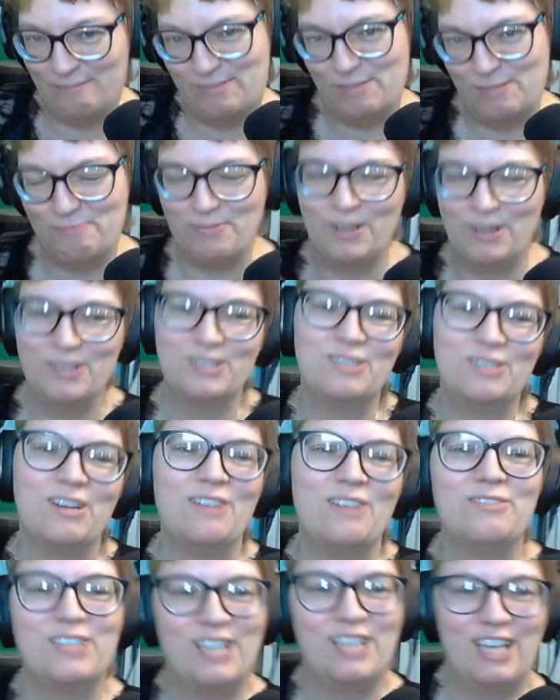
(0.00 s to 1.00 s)
to Post
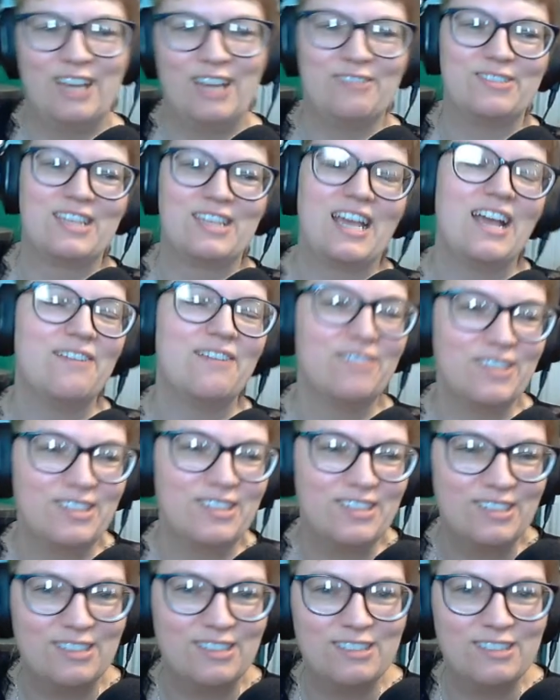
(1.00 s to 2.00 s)
Raven Gifts. I have a
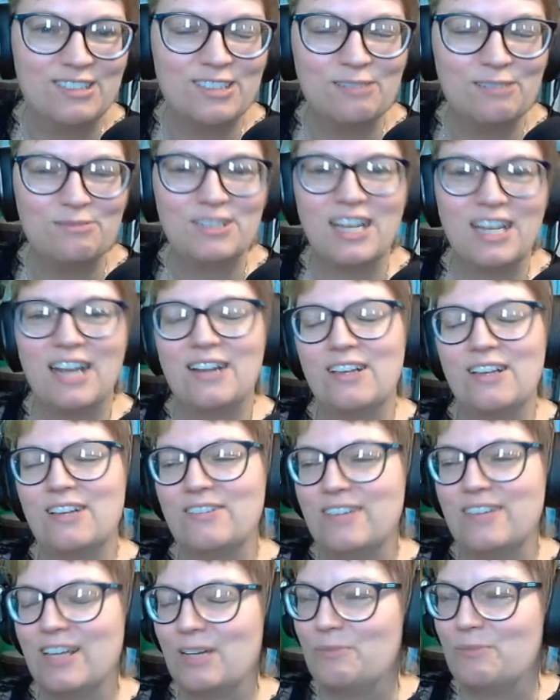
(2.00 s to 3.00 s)
little YouTube channel.
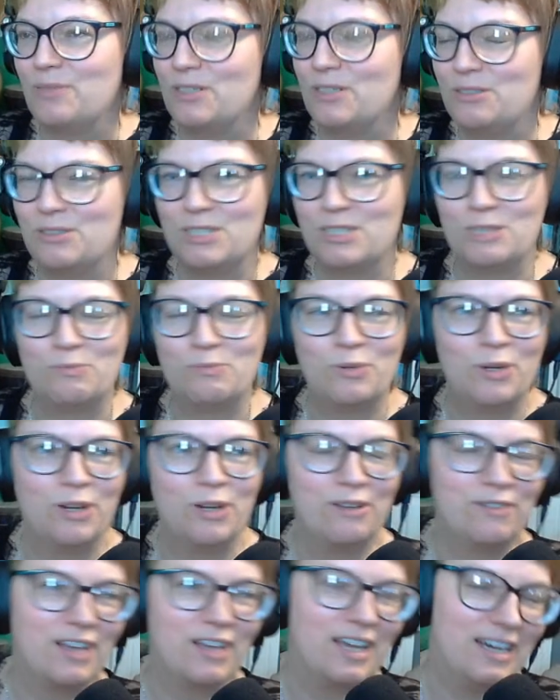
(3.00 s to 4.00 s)
I've got a Pinterest board.
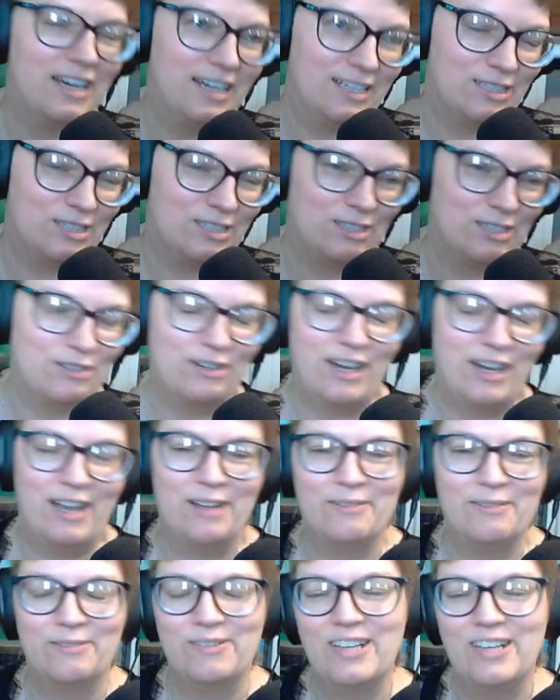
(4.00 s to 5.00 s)
I've got an
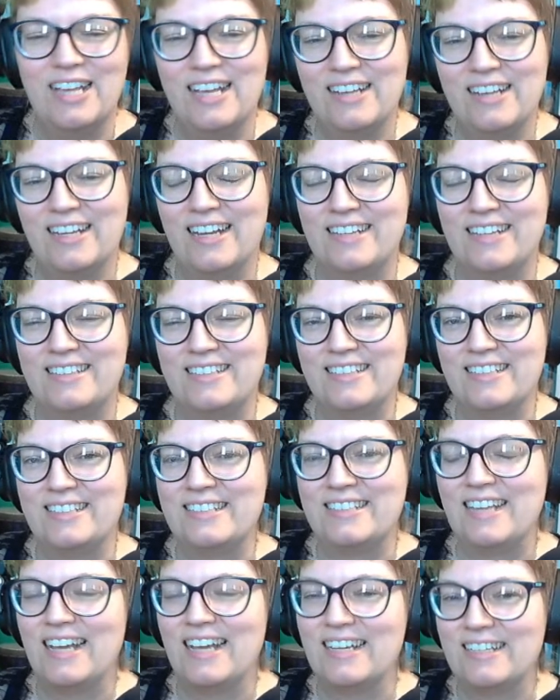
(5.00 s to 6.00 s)
Instagram. Got a
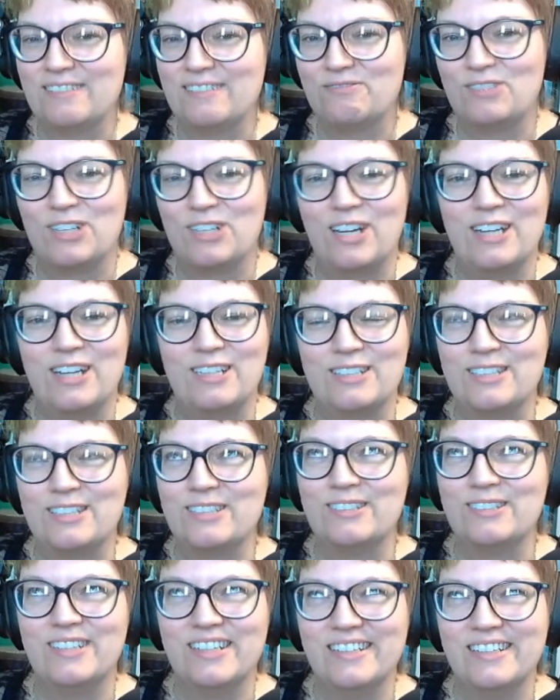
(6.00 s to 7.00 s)
TikTok. Trying to
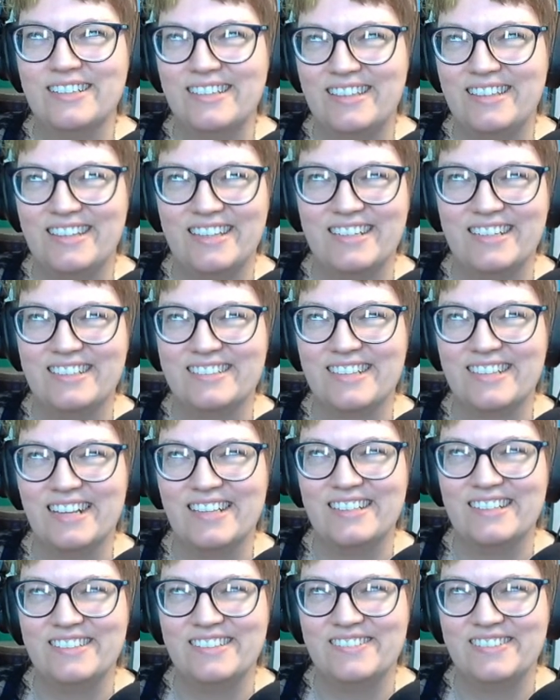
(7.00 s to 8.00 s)
do all the things
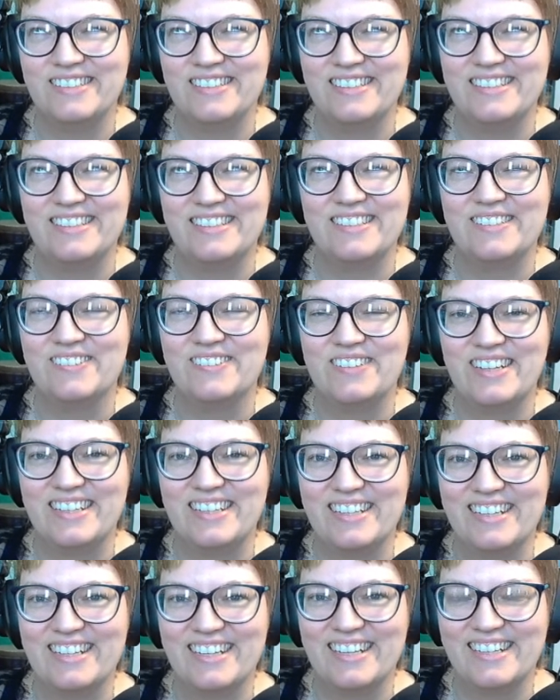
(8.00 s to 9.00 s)
all at once. Oh my
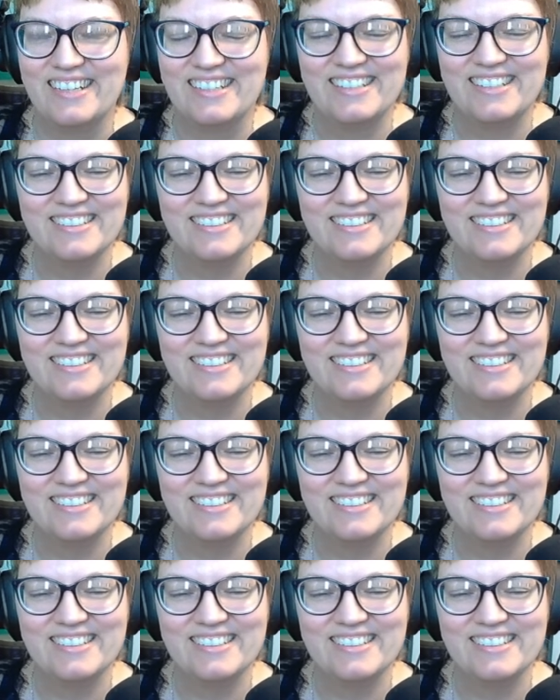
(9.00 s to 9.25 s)
God.